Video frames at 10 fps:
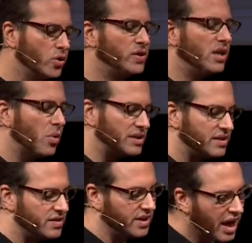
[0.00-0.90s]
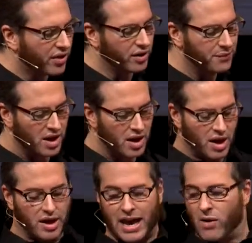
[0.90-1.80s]
your sequences together.
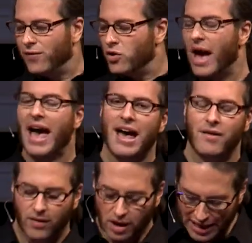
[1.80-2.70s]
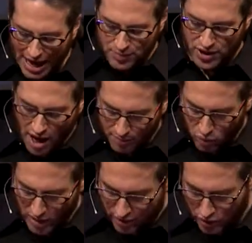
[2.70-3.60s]
Now, if you have a laptop
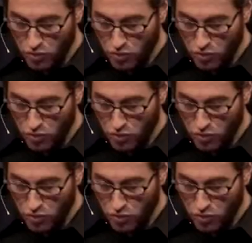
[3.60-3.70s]
with a